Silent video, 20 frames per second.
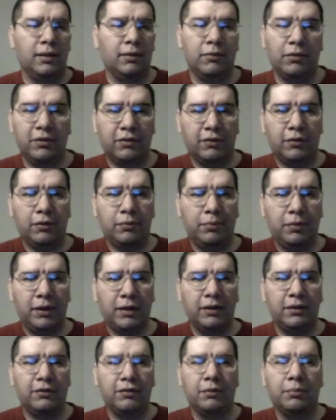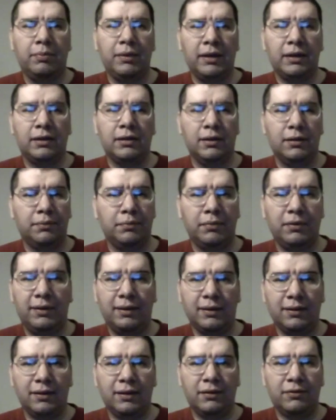Once their bodies are back up,
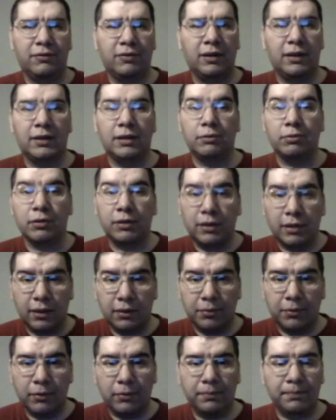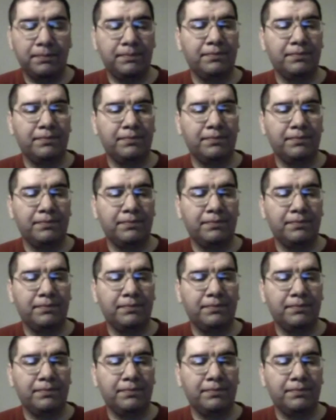they finally recover.